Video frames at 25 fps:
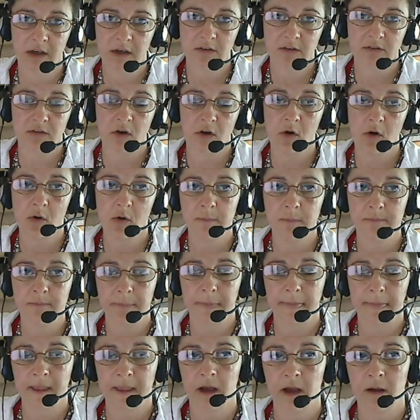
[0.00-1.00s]
So
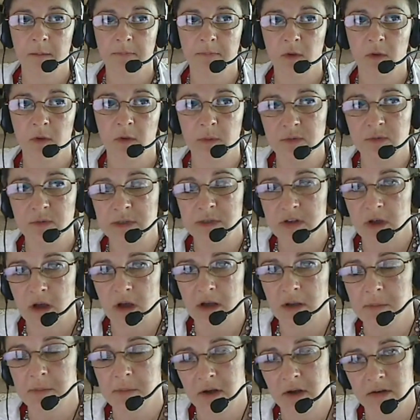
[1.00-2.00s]
we
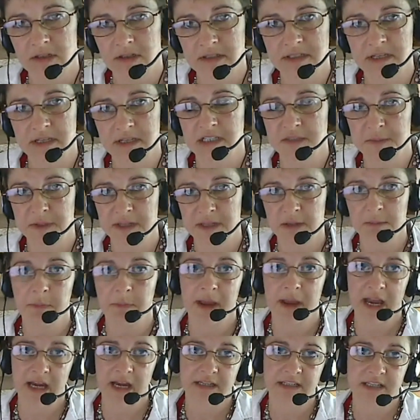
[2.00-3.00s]
talk about assessment, the
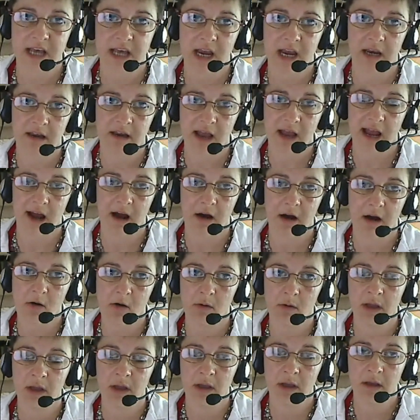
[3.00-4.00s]
backside,
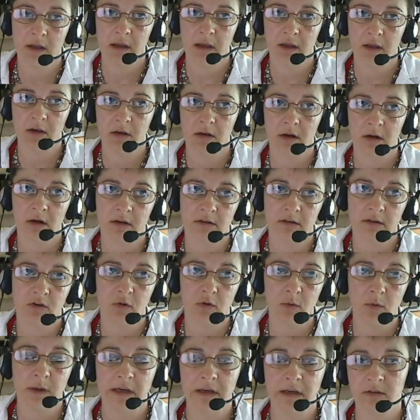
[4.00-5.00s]
how
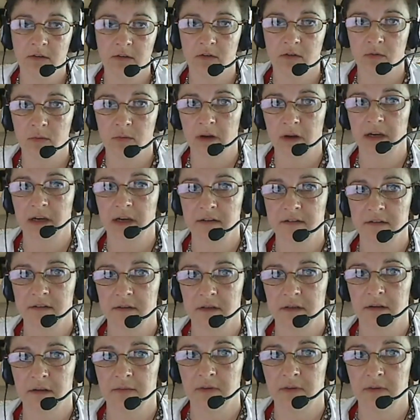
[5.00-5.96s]
doing direct